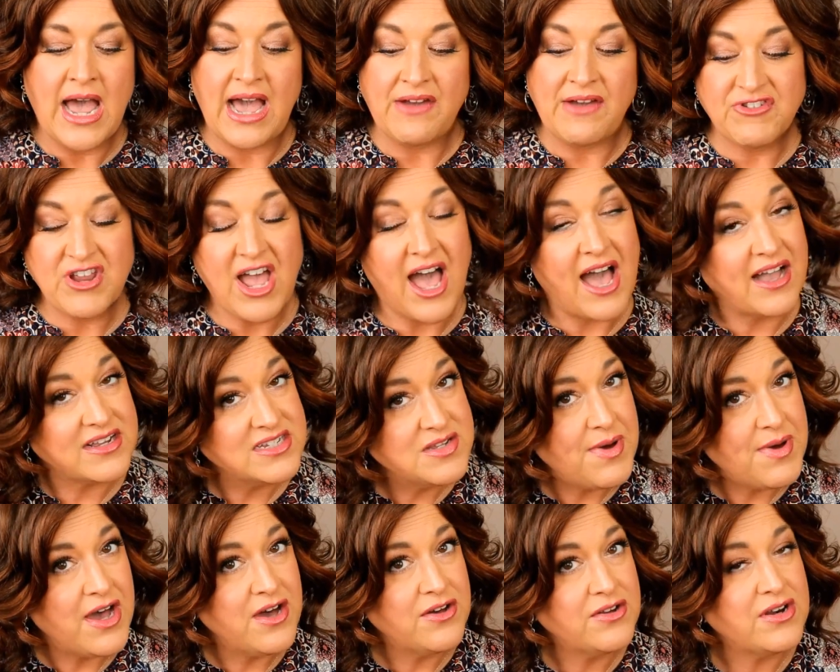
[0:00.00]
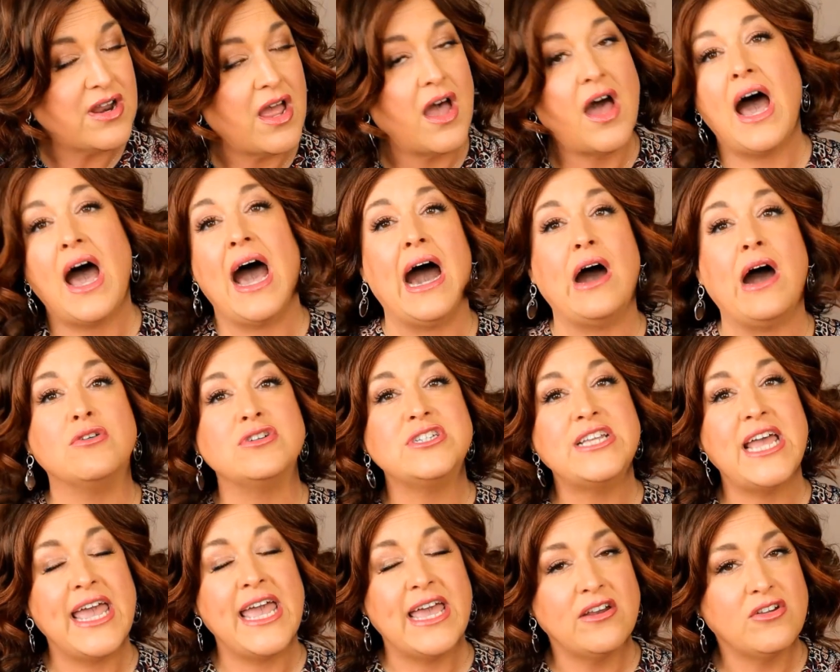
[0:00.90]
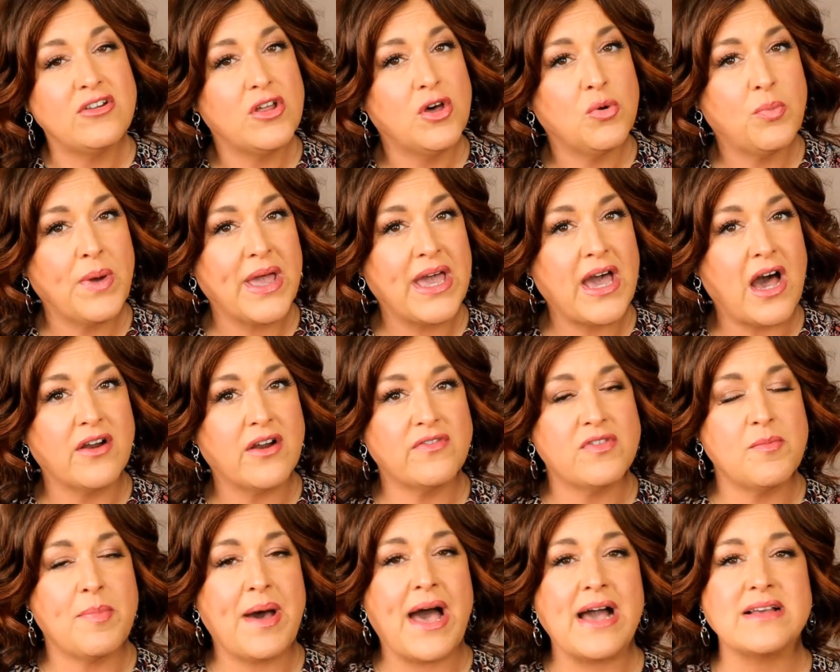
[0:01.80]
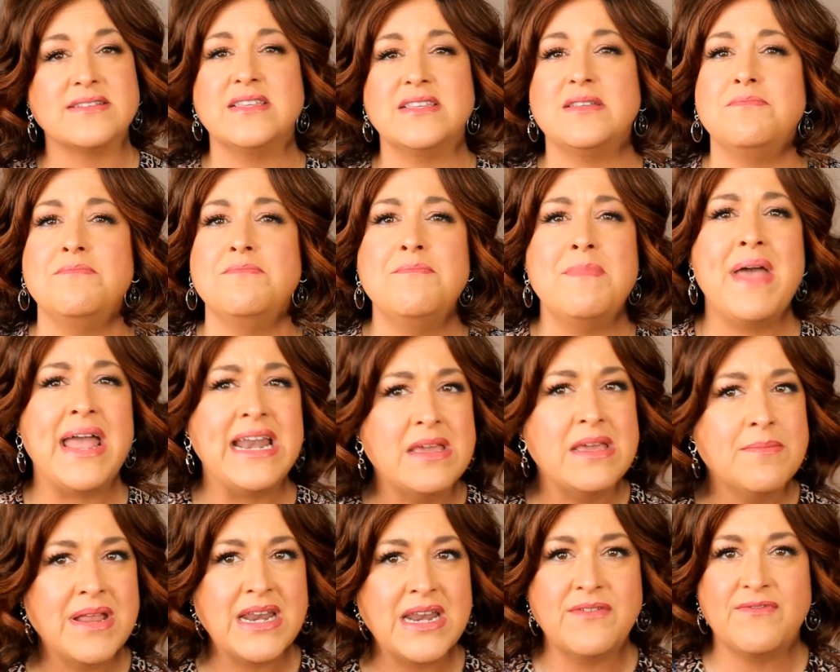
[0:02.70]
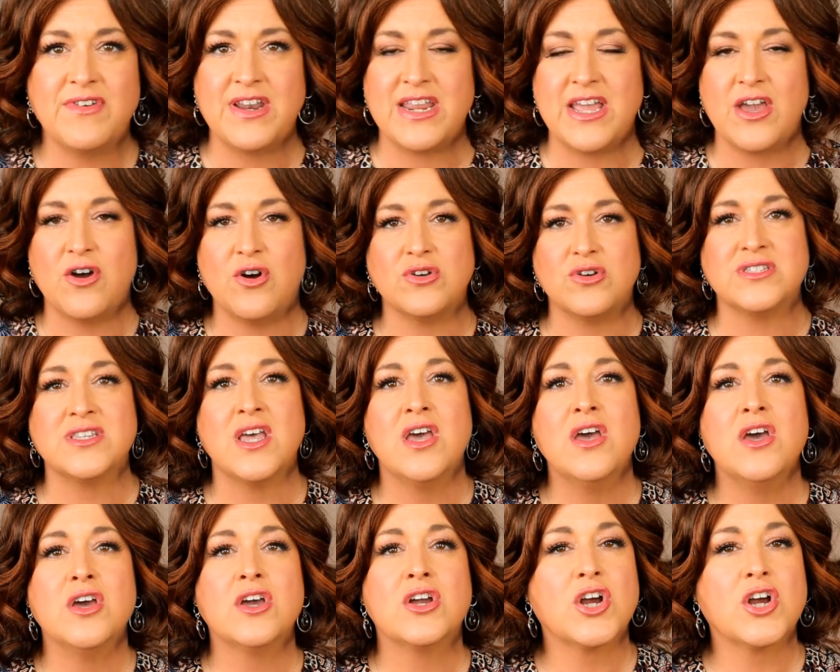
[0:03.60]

I've talked about how to handle a wig out of the box in many, many videos.